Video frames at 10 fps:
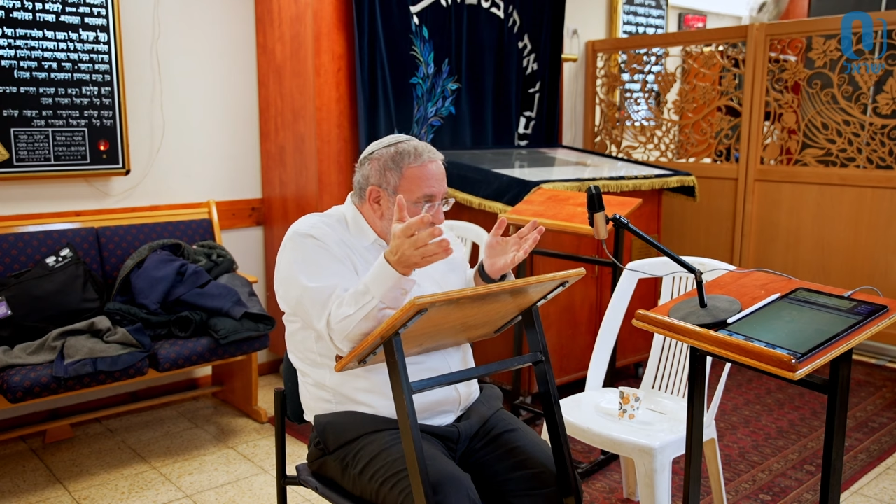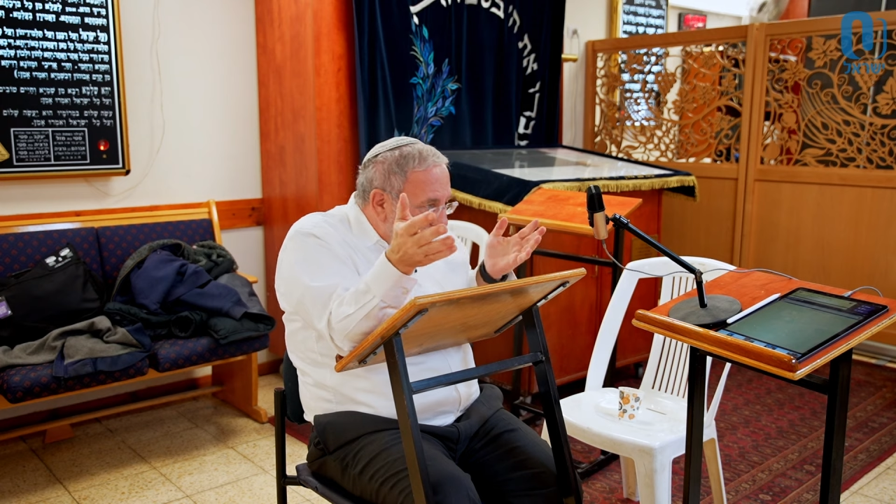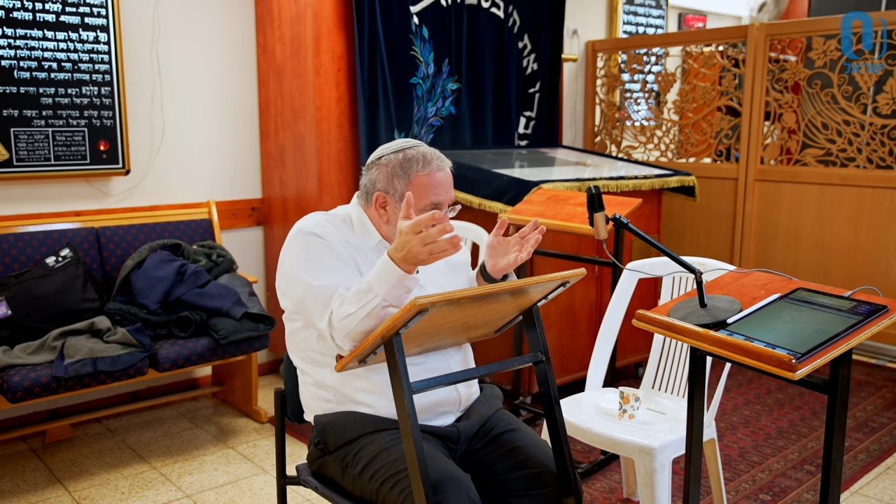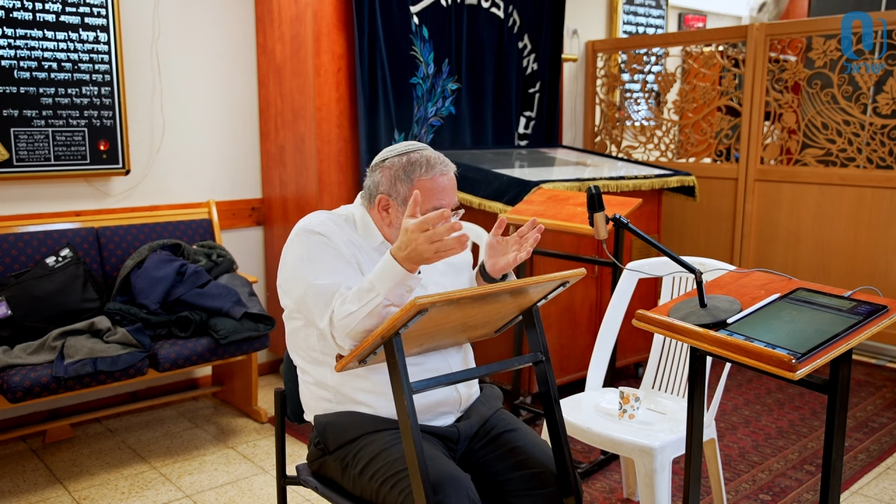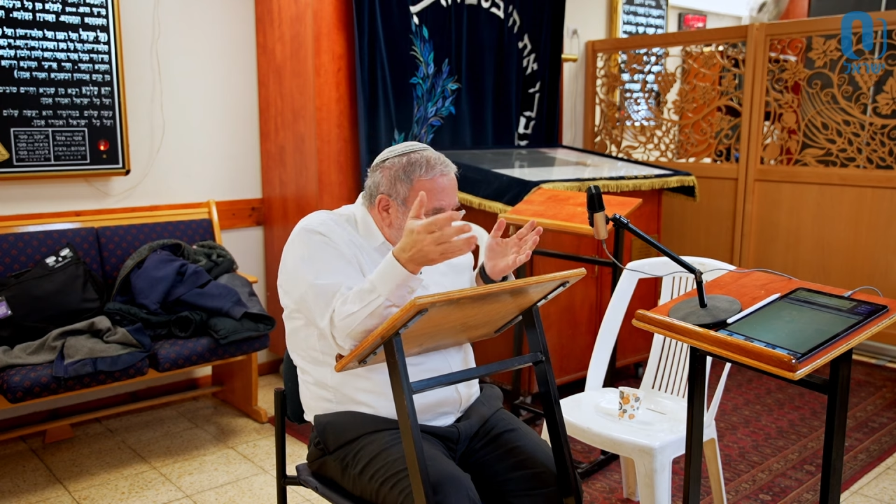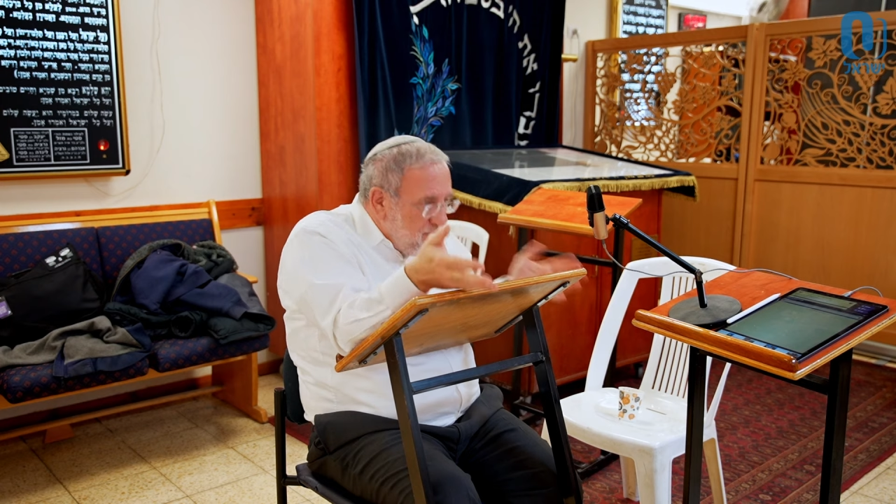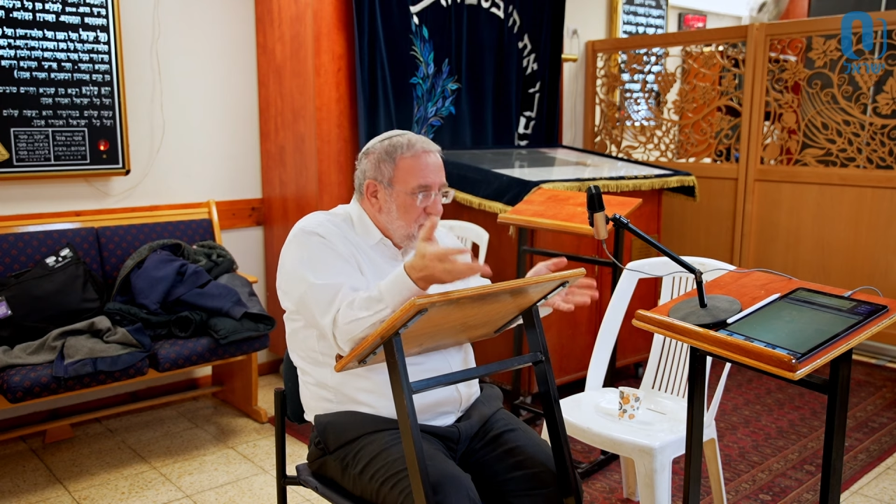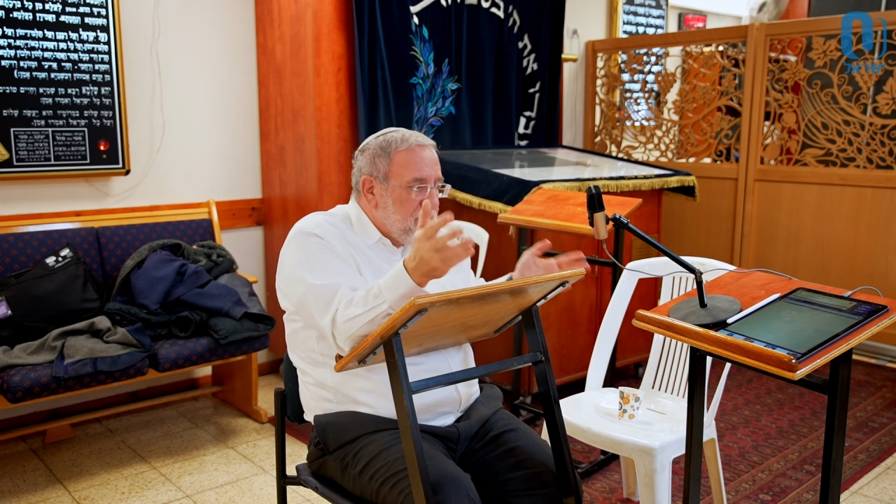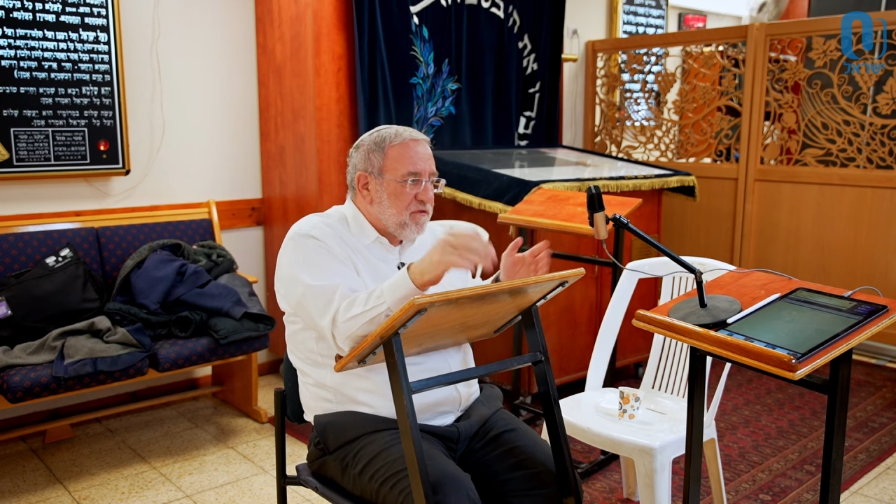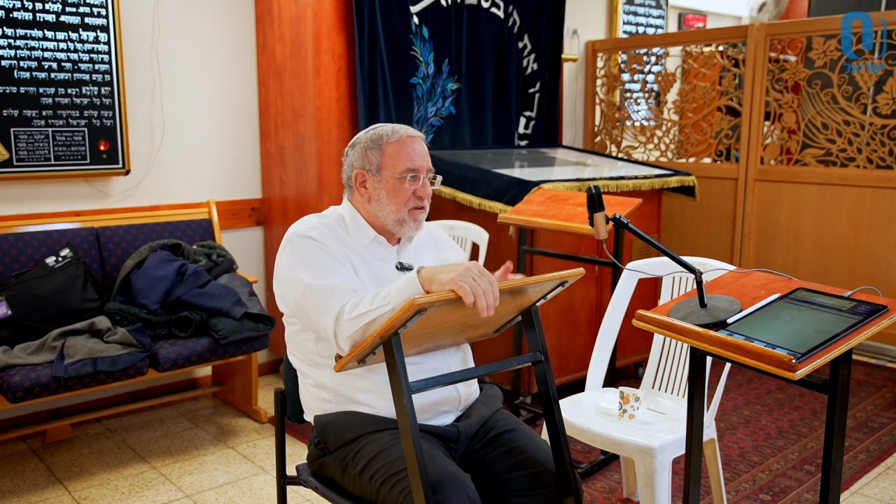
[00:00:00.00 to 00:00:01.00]
God will give
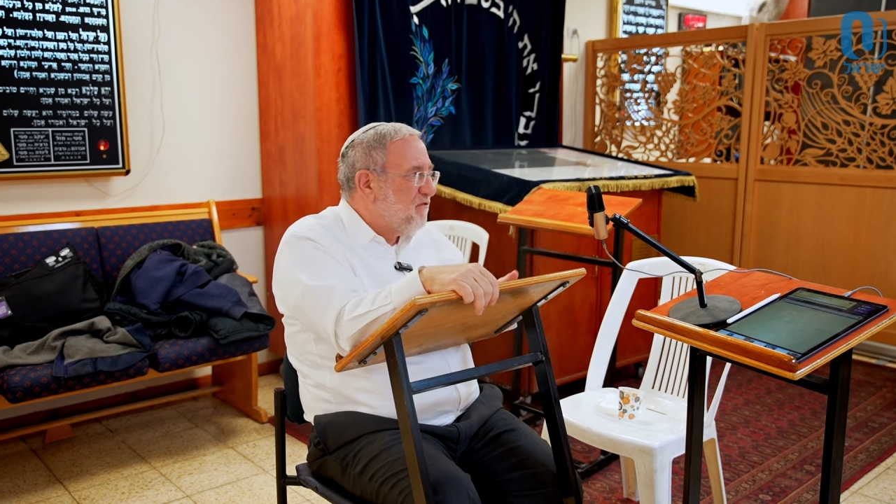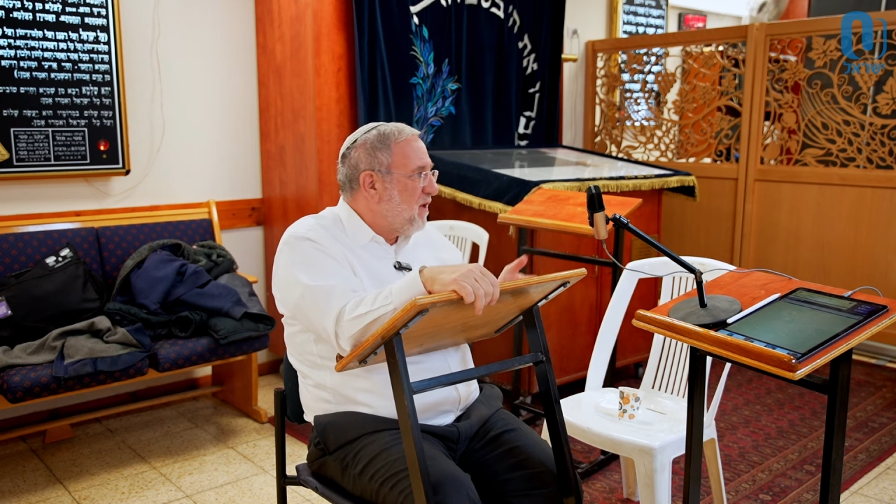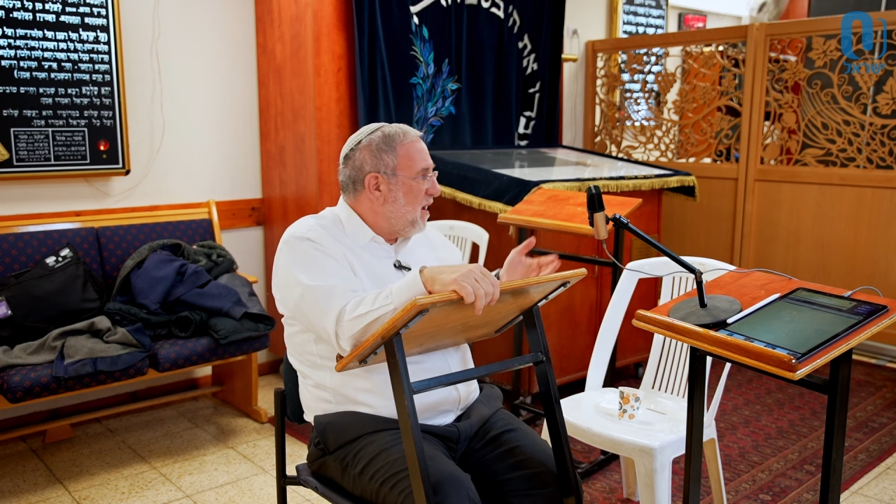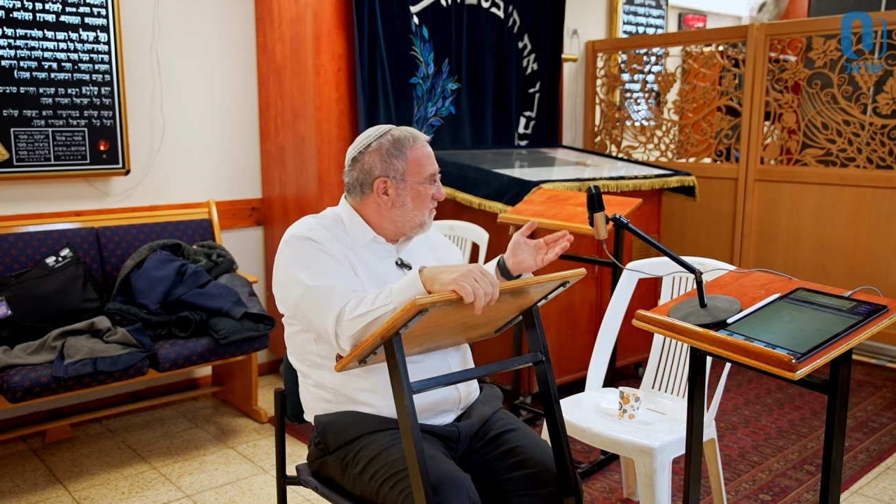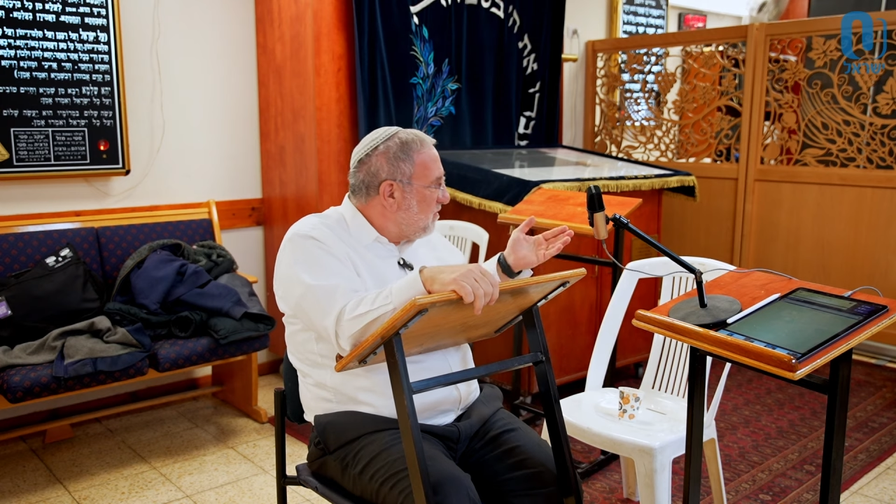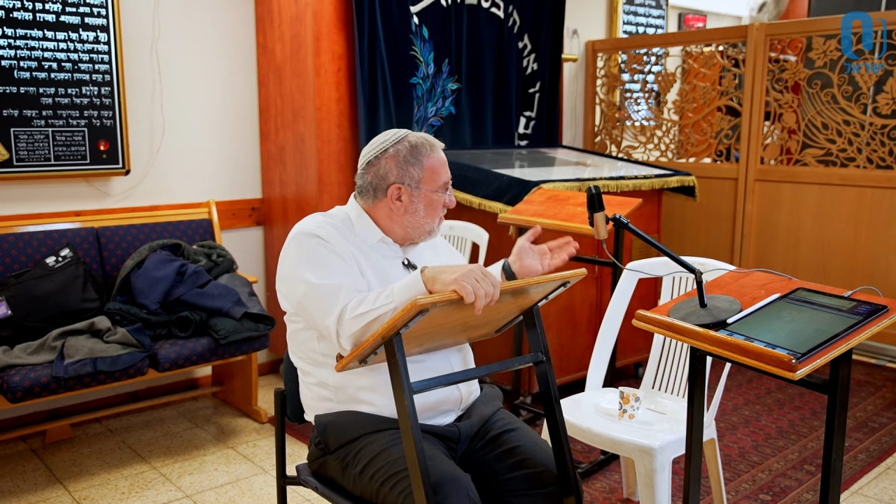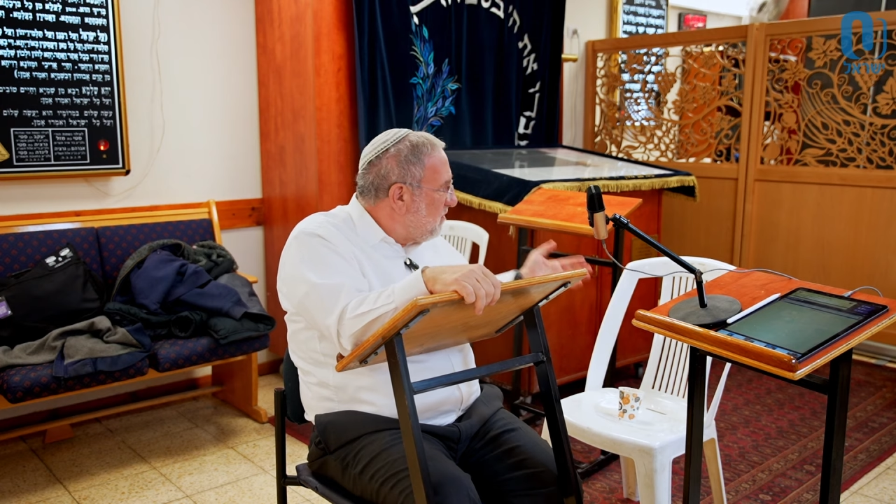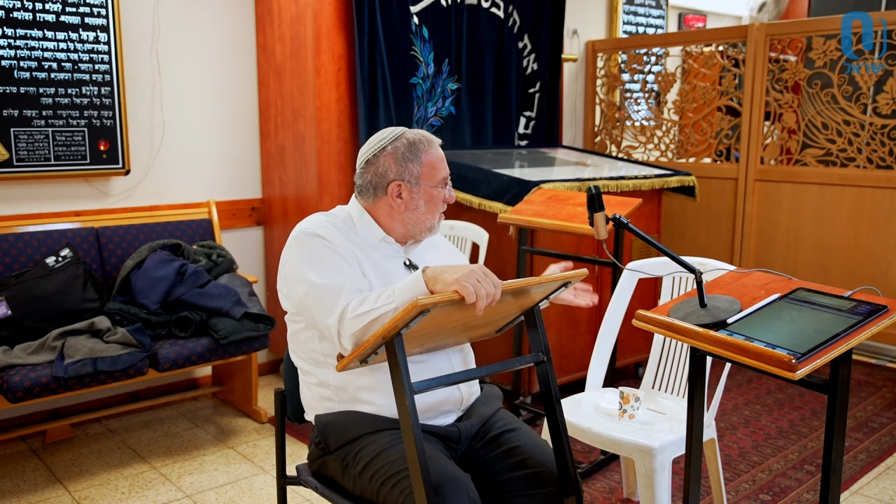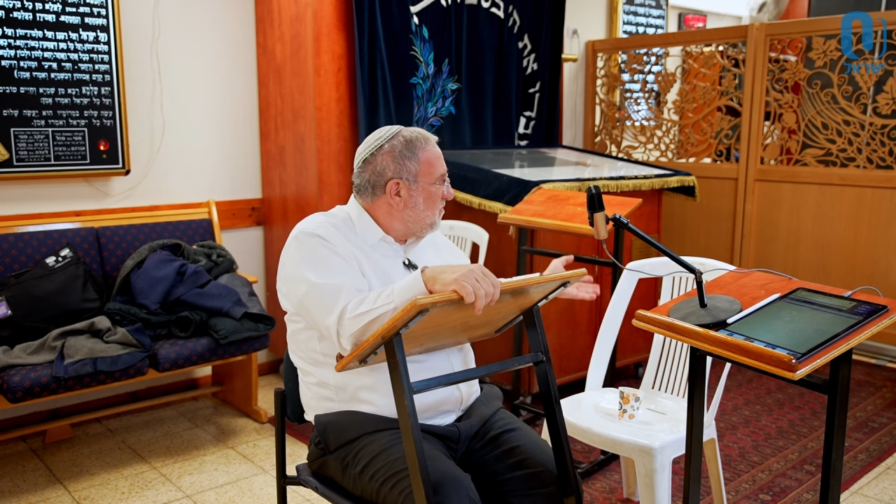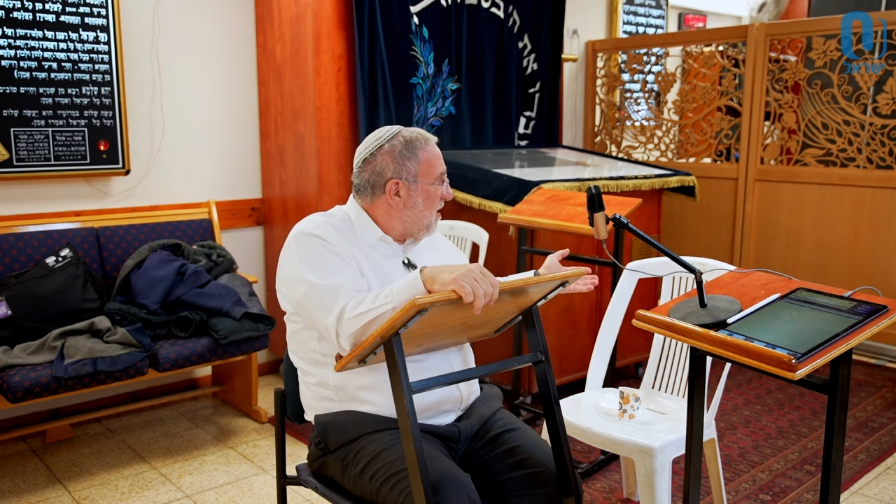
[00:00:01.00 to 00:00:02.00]
you for 6 days and
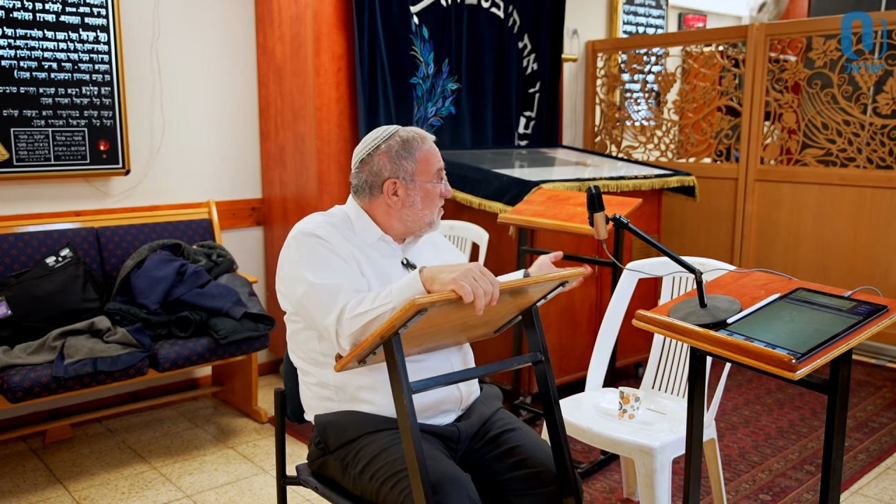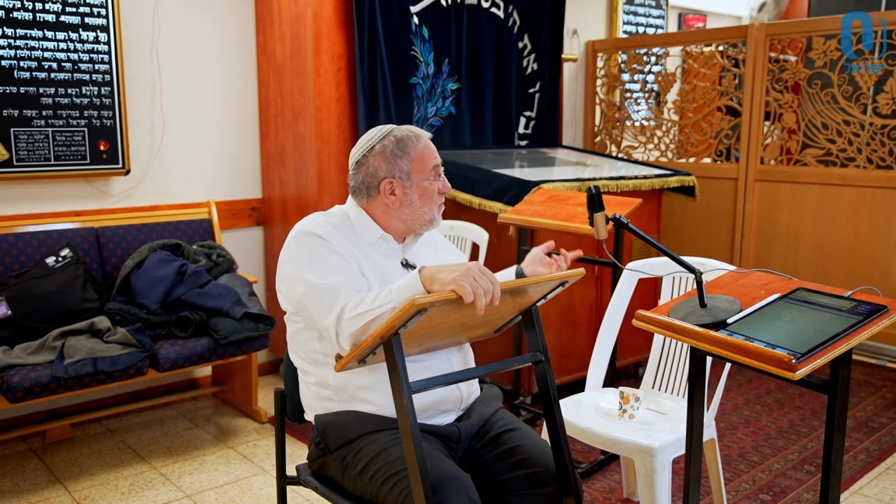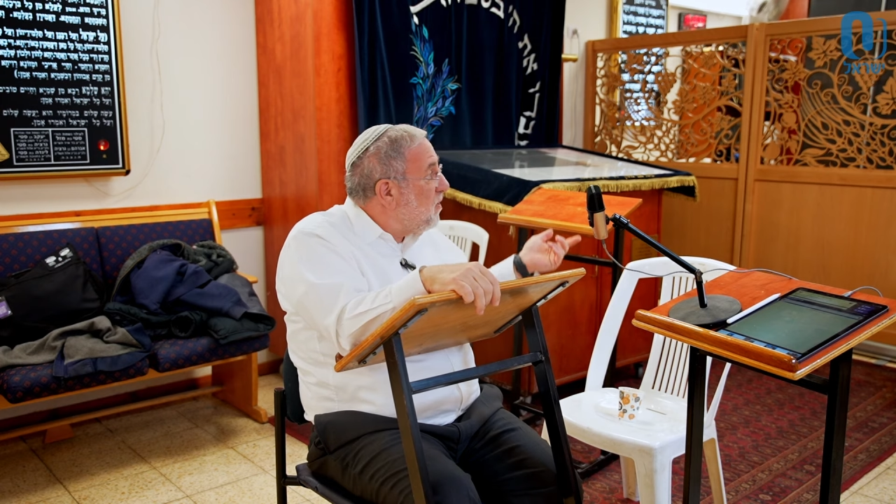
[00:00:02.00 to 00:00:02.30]
the seventh,